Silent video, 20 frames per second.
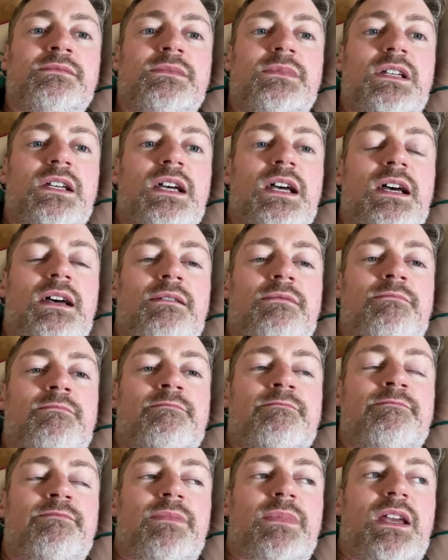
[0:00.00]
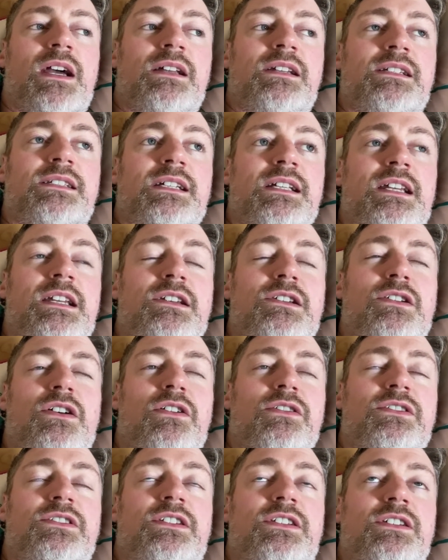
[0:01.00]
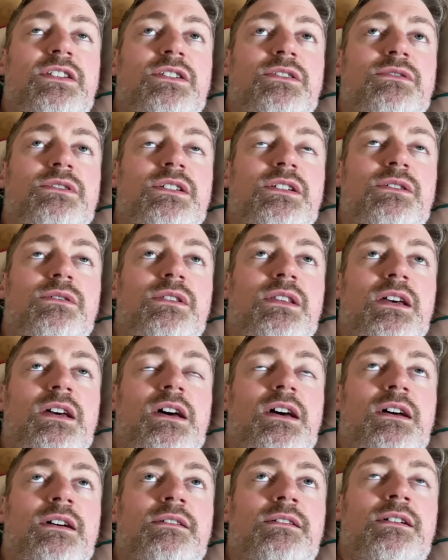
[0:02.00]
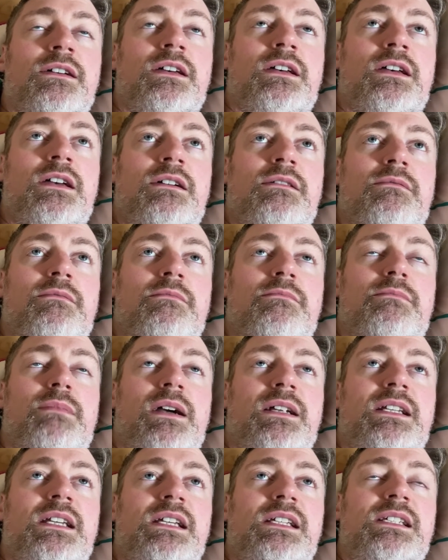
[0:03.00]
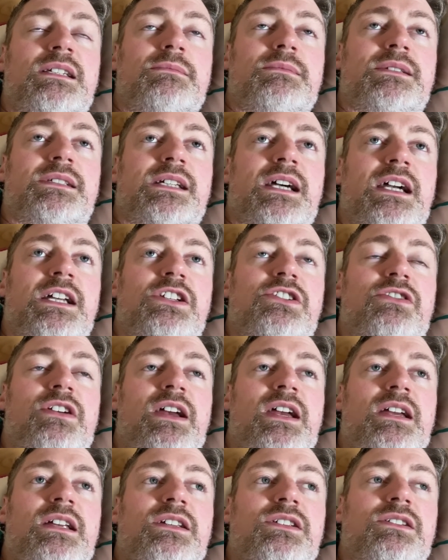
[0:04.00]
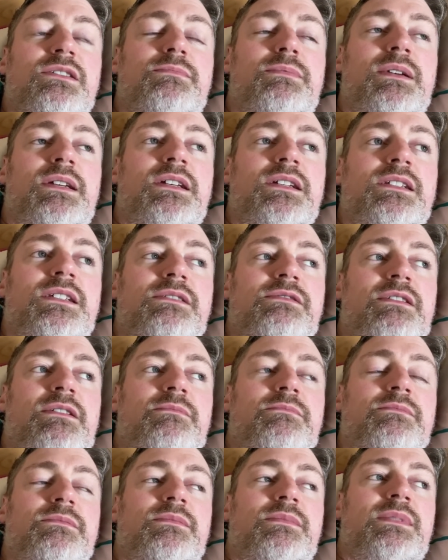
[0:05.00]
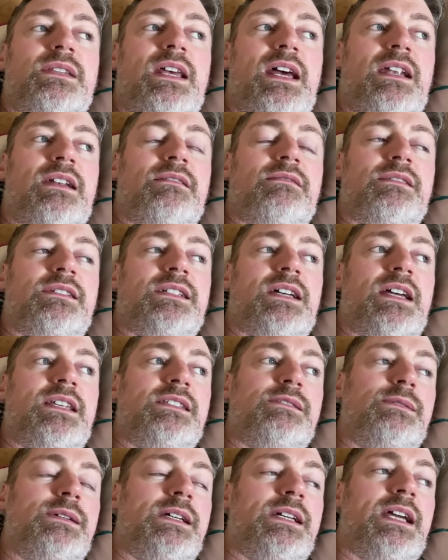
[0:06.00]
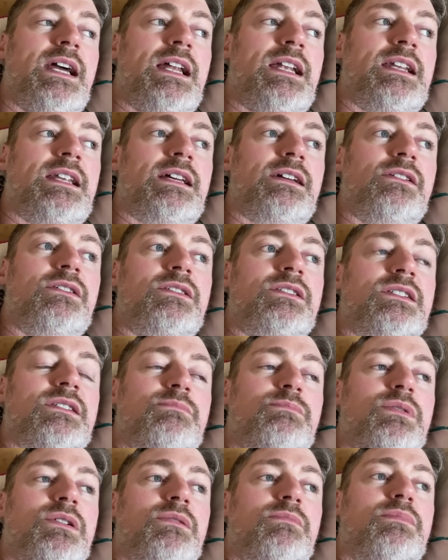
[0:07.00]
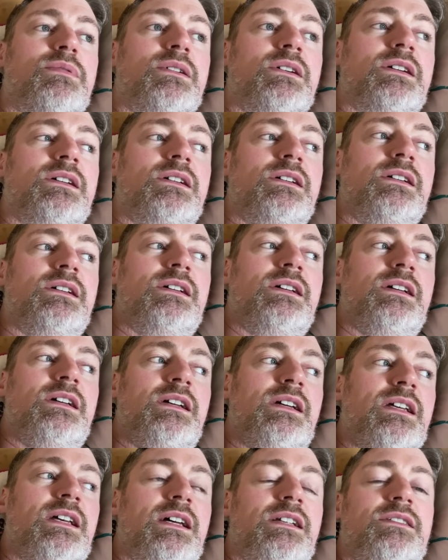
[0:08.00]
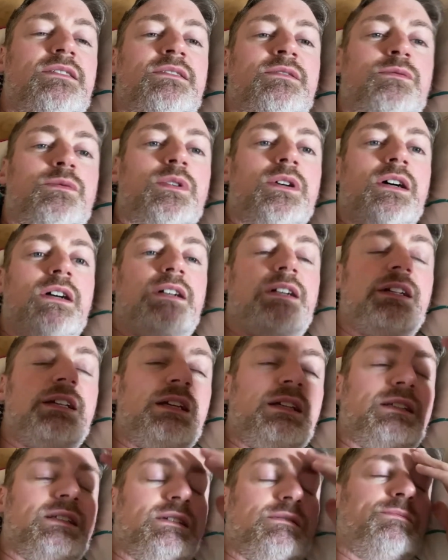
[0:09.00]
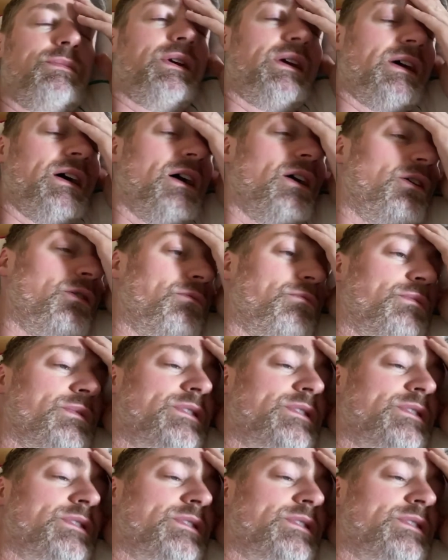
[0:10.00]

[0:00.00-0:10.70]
I decided not to do the magnesium citrate just because if I'm then starting to eat again and then going to the pub, that doesn't work. I need to be at home.